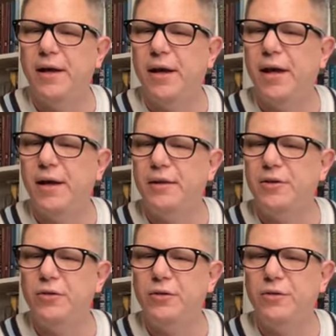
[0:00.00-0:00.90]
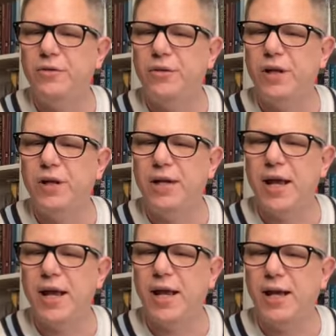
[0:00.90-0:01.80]
and you'll see
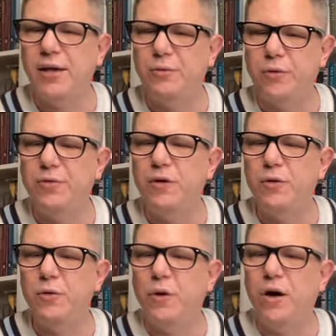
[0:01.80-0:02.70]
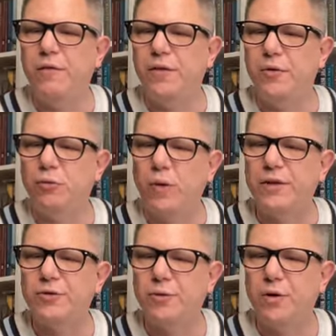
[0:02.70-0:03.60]
a review of the
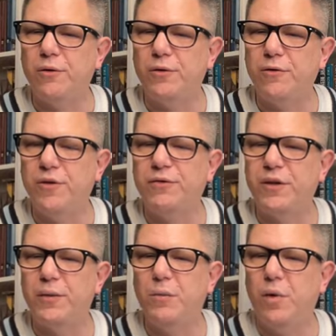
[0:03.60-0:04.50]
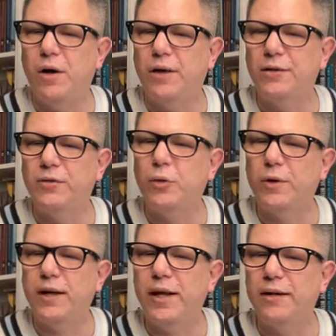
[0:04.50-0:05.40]
Retro 51
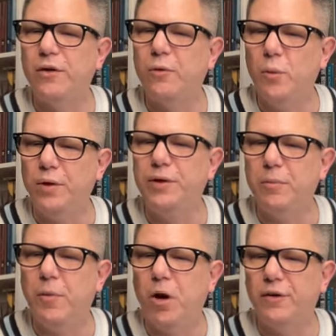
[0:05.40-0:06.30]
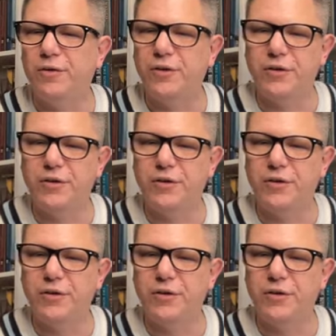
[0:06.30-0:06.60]
Tornado William Morris